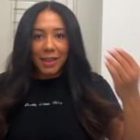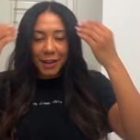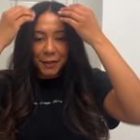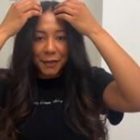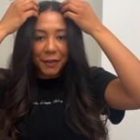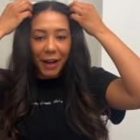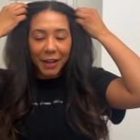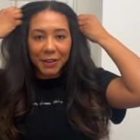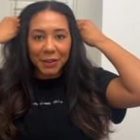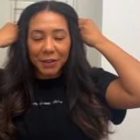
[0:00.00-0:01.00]
the
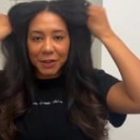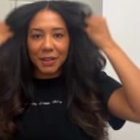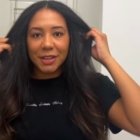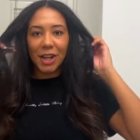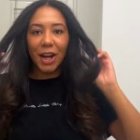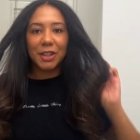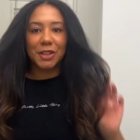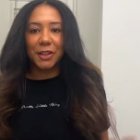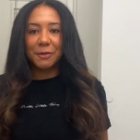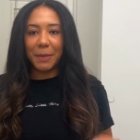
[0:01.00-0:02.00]
final touch
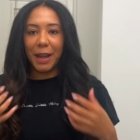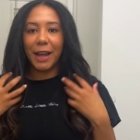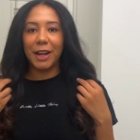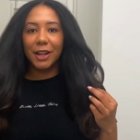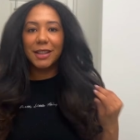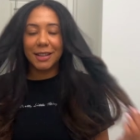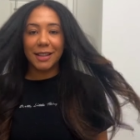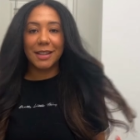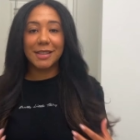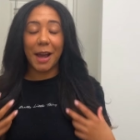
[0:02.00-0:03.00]
of my hair,
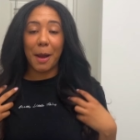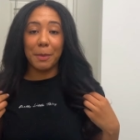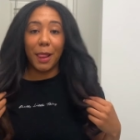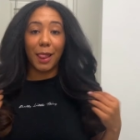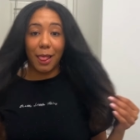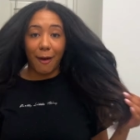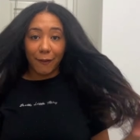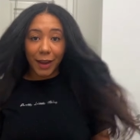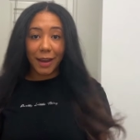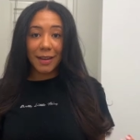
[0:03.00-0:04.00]
because I'm
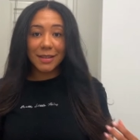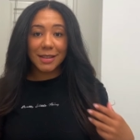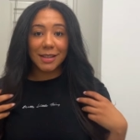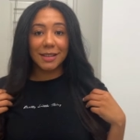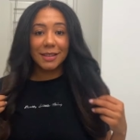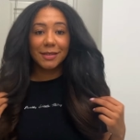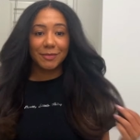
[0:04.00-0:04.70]
loving it.